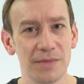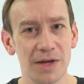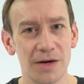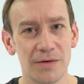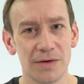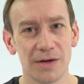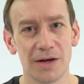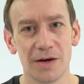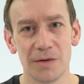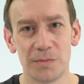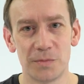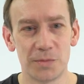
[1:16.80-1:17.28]
There
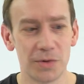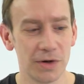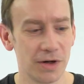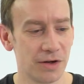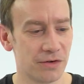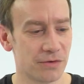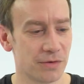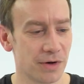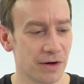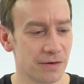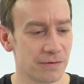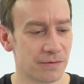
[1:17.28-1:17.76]
we go, pretty
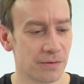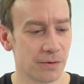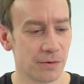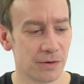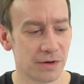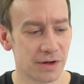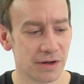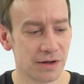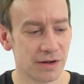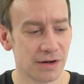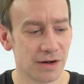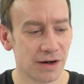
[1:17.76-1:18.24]

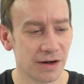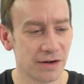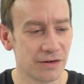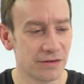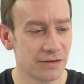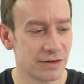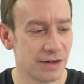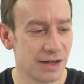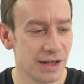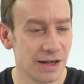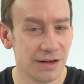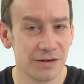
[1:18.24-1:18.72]
straightforward,
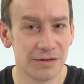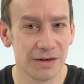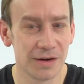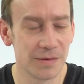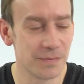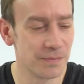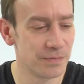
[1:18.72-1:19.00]
nice and easy.